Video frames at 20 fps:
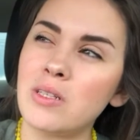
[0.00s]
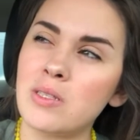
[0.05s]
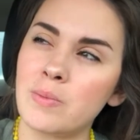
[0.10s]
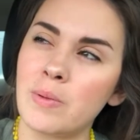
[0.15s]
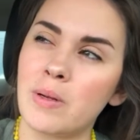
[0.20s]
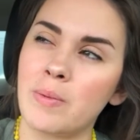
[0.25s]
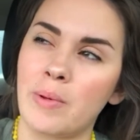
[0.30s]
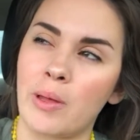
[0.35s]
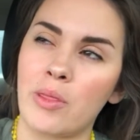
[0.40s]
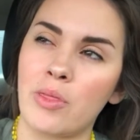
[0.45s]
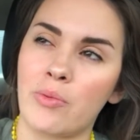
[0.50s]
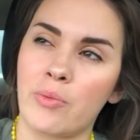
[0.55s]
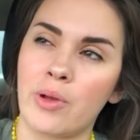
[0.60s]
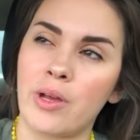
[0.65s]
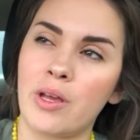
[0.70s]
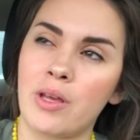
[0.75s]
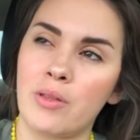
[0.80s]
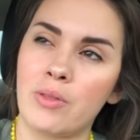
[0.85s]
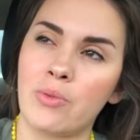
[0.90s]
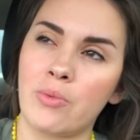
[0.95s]
It's been about
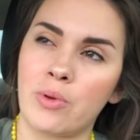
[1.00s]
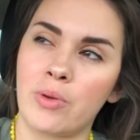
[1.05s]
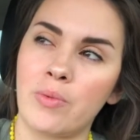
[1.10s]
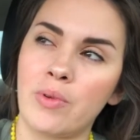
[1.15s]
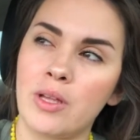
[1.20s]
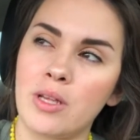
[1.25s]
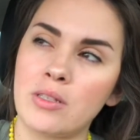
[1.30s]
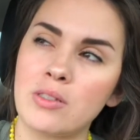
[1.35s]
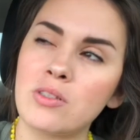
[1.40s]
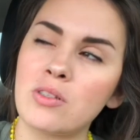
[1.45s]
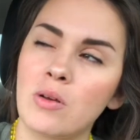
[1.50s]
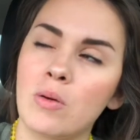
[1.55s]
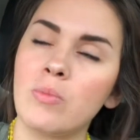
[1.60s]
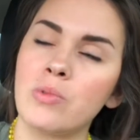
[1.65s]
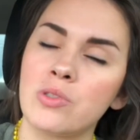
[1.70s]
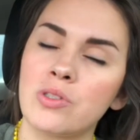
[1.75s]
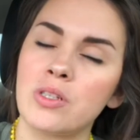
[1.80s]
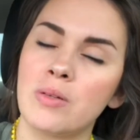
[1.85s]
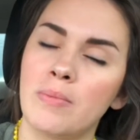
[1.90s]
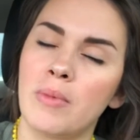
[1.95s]
three weeks,
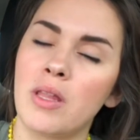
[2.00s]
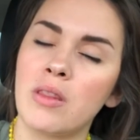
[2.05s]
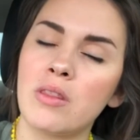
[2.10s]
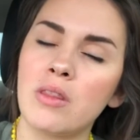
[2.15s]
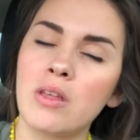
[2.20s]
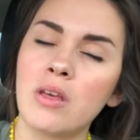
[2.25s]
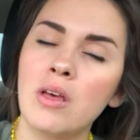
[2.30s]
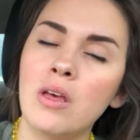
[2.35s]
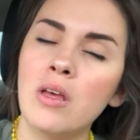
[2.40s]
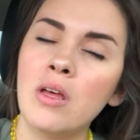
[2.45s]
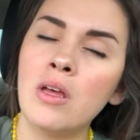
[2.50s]
almost a month.